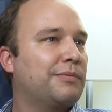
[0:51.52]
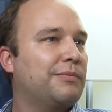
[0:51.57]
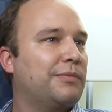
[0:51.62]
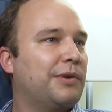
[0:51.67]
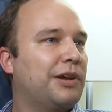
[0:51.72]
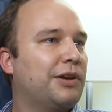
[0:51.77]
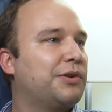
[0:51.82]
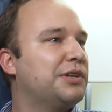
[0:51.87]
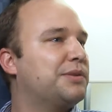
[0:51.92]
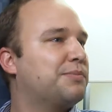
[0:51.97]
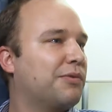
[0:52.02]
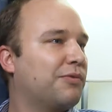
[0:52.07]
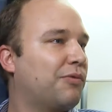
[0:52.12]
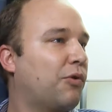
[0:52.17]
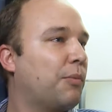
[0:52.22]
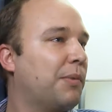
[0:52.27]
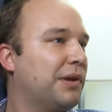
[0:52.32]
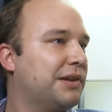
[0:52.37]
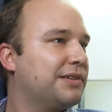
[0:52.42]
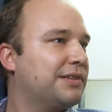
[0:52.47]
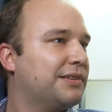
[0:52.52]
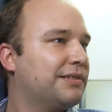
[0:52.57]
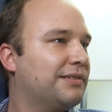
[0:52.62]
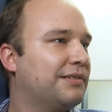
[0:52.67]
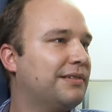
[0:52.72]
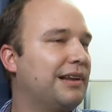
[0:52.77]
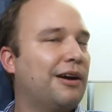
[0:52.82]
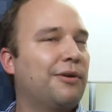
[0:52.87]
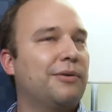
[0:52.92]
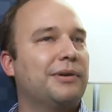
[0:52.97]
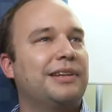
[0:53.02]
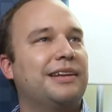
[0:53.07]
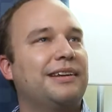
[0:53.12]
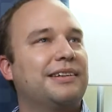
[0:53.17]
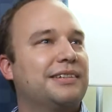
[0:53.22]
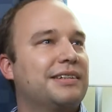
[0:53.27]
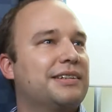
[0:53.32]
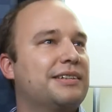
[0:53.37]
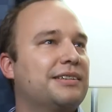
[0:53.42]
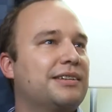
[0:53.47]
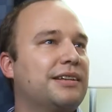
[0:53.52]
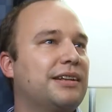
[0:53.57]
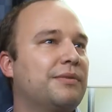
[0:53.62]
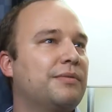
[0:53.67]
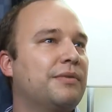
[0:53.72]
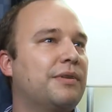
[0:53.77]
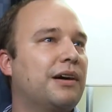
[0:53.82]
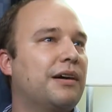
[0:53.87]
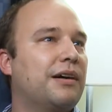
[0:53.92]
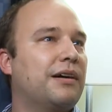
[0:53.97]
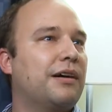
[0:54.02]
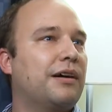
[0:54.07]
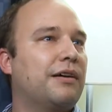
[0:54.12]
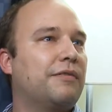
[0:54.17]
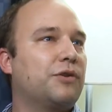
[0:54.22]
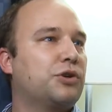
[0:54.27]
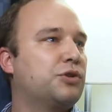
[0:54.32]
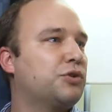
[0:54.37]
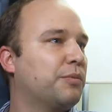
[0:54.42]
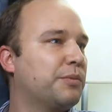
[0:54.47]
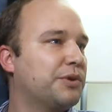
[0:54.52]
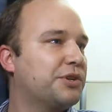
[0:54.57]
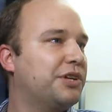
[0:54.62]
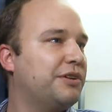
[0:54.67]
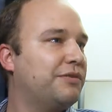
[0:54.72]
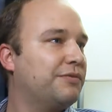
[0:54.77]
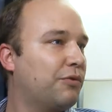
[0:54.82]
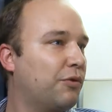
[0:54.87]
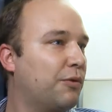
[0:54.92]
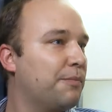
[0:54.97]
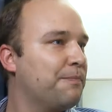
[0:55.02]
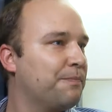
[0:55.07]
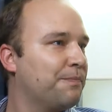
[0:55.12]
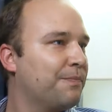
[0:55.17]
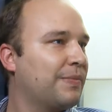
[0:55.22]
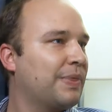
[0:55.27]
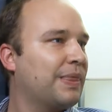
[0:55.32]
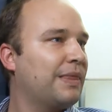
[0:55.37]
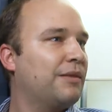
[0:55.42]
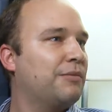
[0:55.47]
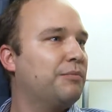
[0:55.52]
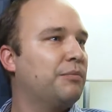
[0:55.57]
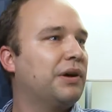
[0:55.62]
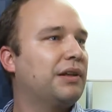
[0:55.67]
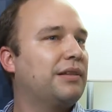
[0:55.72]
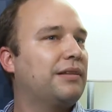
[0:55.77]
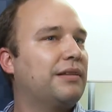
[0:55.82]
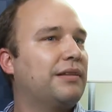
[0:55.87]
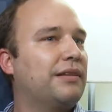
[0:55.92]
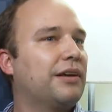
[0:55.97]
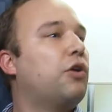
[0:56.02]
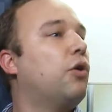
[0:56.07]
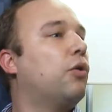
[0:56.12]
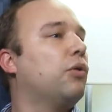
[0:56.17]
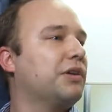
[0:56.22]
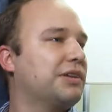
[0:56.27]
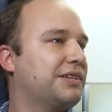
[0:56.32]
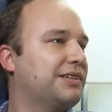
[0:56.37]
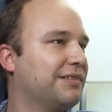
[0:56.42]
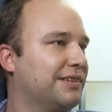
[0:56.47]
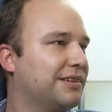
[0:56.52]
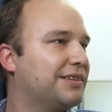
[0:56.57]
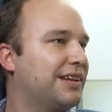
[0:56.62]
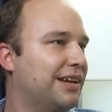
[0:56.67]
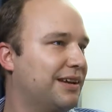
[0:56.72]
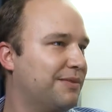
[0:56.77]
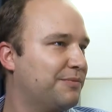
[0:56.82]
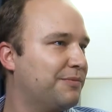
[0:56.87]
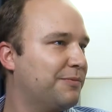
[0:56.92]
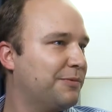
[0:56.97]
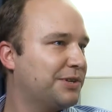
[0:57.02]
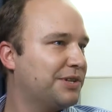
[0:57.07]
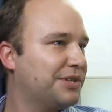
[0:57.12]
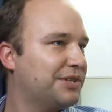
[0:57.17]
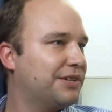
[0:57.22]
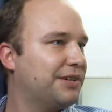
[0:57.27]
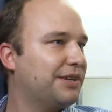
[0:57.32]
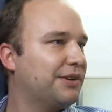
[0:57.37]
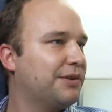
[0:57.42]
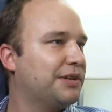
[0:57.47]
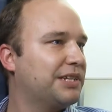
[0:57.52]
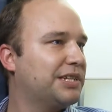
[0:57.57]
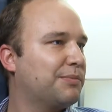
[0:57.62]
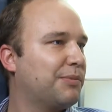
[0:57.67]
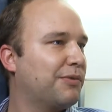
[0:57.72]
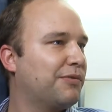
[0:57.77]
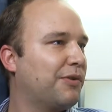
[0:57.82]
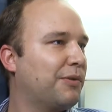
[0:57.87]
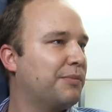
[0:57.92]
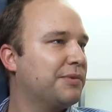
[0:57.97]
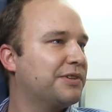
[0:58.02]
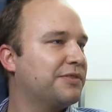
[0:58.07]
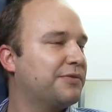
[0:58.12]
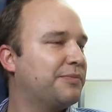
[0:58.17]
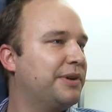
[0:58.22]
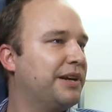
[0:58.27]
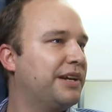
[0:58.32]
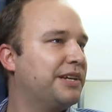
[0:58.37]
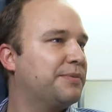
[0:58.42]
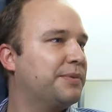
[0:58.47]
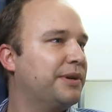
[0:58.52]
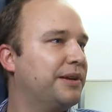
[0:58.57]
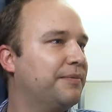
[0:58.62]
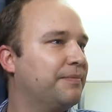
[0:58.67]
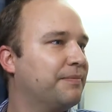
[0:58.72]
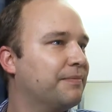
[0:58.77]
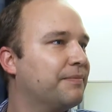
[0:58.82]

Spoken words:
increase performance. Now it exists in a virtual machine form, but the goal is still the same, which is to increase the performance of PHP.